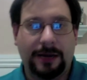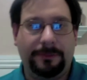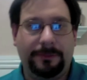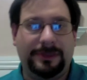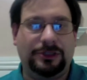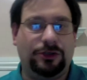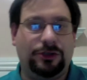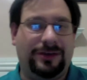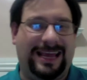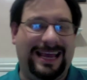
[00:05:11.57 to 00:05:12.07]

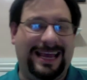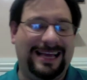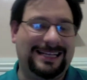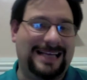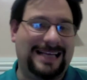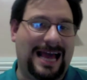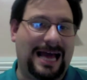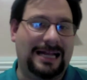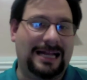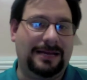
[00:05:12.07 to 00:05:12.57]
but you can't
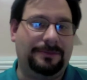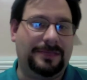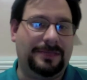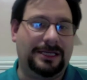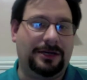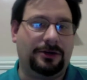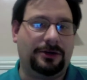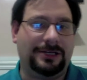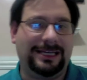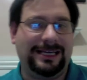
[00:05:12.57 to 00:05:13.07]
add them
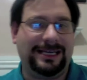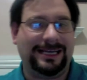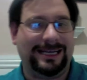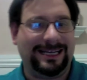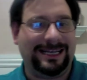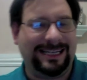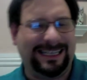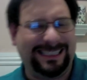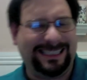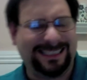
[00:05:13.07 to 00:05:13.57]
together to get
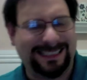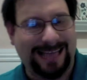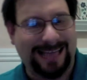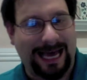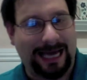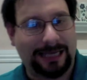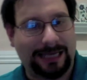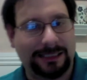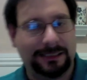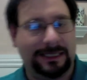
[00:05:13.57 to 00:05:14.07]
an
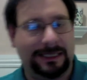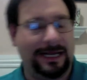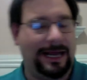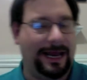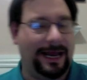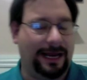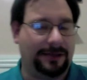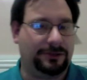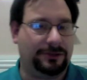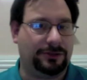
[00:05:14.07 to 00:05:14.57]
exact
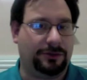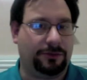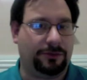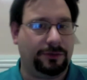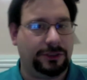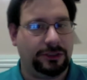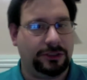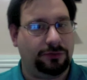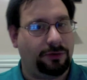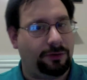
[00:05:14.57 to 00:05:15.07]
answer,
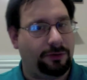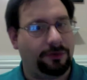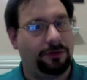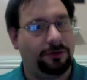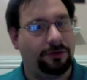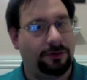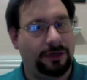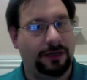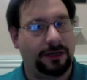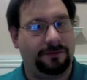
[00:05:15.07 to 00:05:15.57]
which is what we're
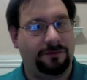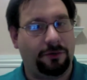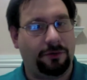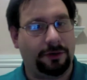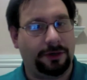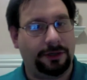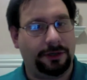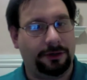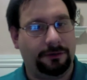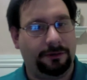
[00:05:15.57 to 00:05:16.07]
looking for
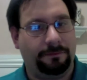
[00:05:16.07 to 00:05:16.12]
here.